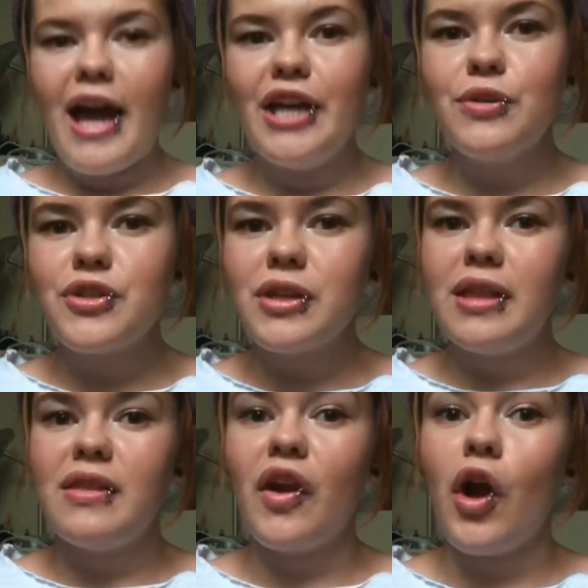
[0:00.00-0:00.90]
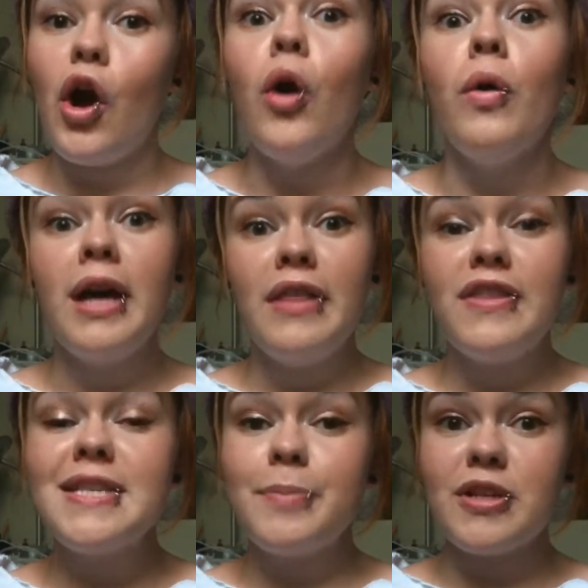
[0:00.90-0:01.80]
I usually think, oh,
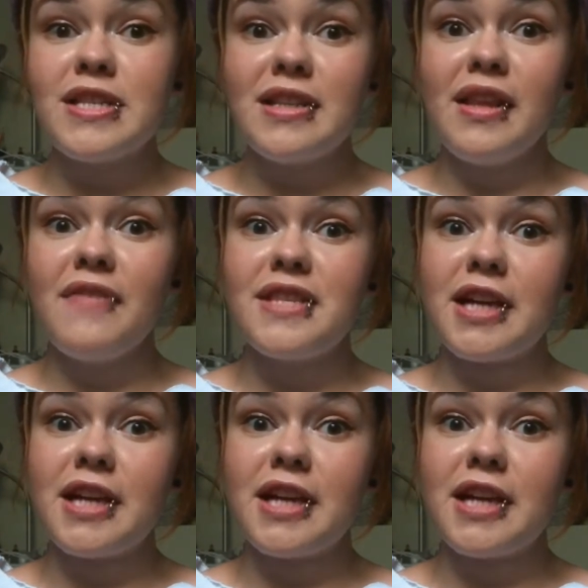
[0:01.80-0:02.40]
this person loves